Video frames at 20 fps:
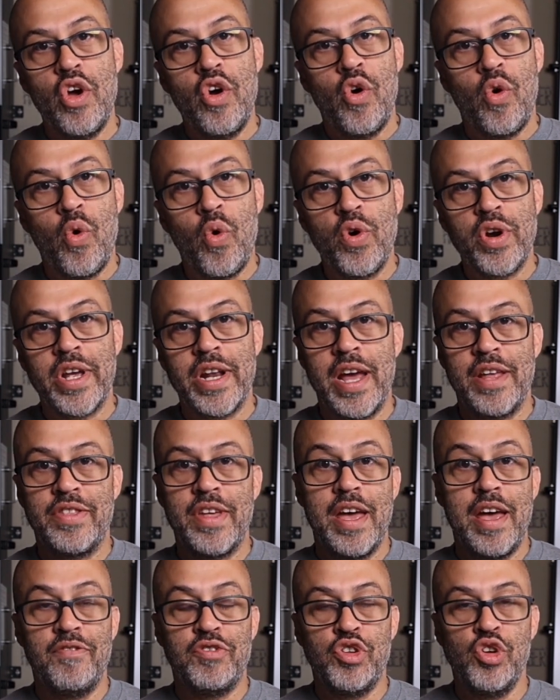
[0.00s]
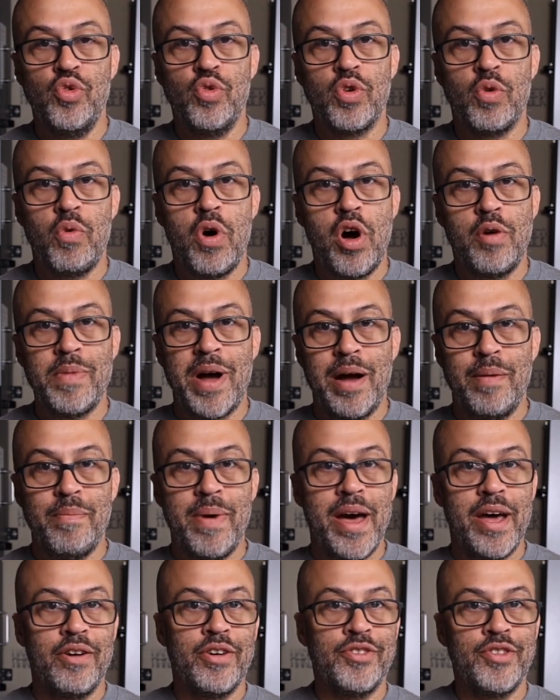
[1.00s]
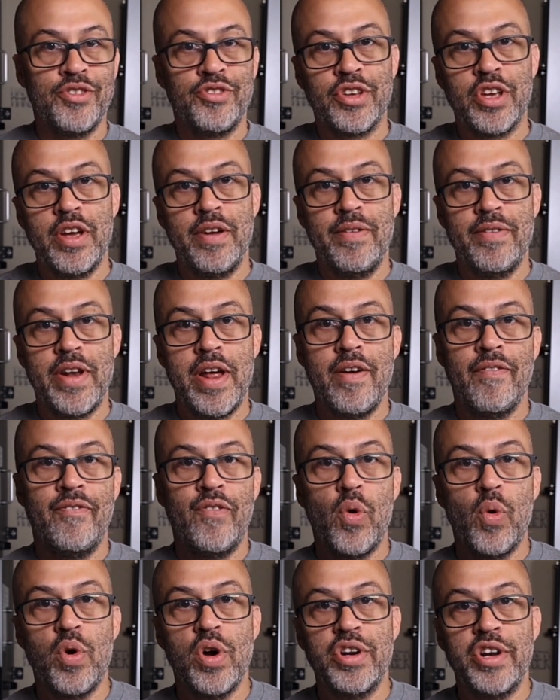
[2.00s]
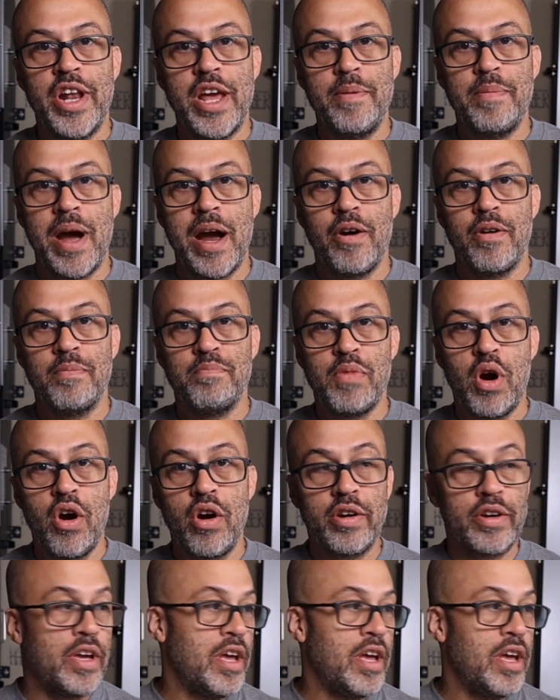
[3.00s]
or you're going to have to have two of the wall mount batteries just to give it that four hundred amp hour mark.